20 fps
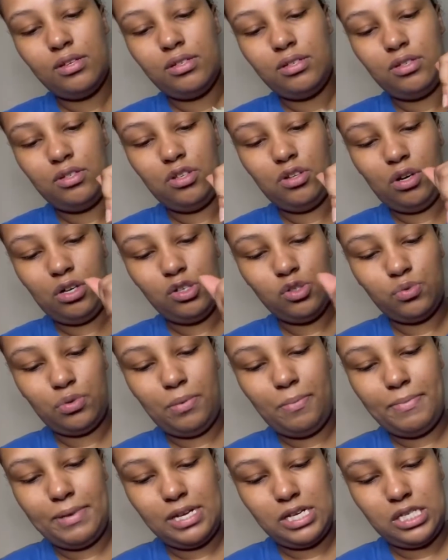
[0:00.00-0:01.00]
You know, I just want to
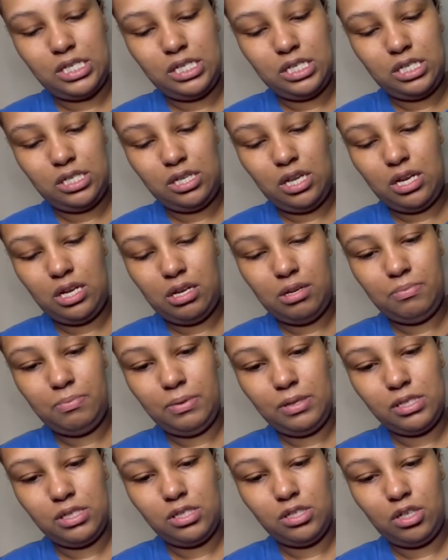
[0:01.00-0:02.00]
mix this and then
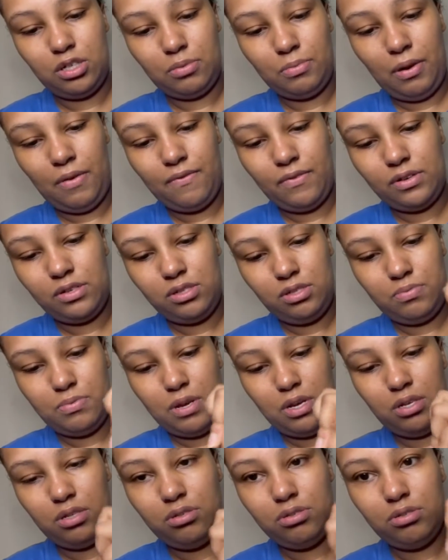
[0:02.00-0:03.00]
plus talk to my friends,
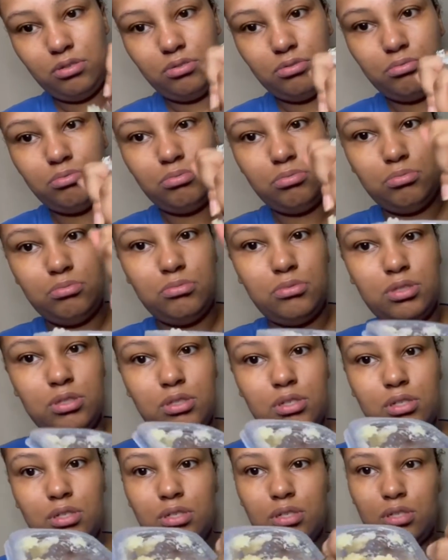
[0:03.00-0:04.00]
baddies.
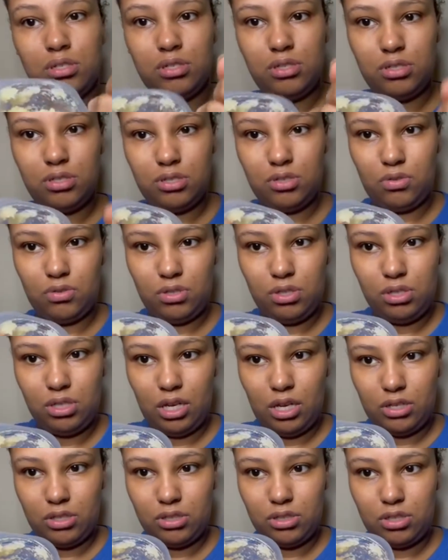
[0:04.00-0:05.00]
So this is
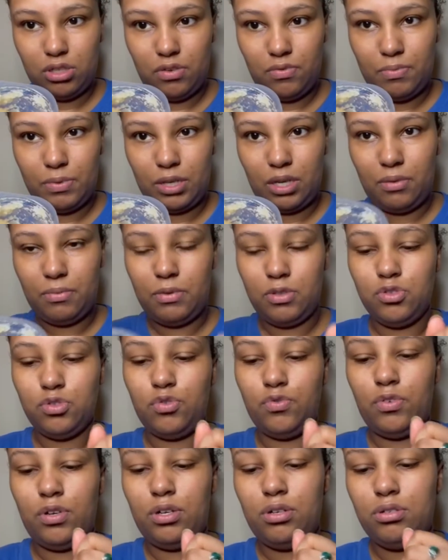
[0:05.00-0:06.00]
how this stuff been coming off so
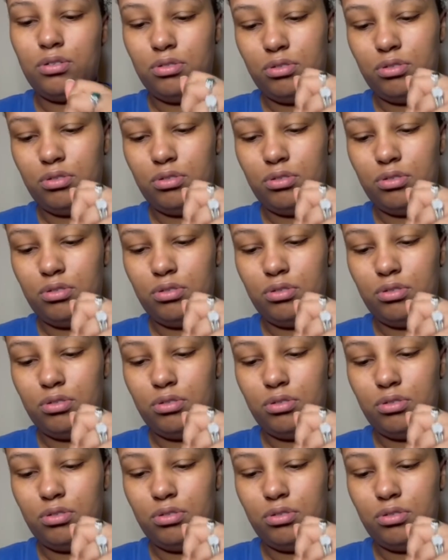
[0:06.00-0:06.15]
far.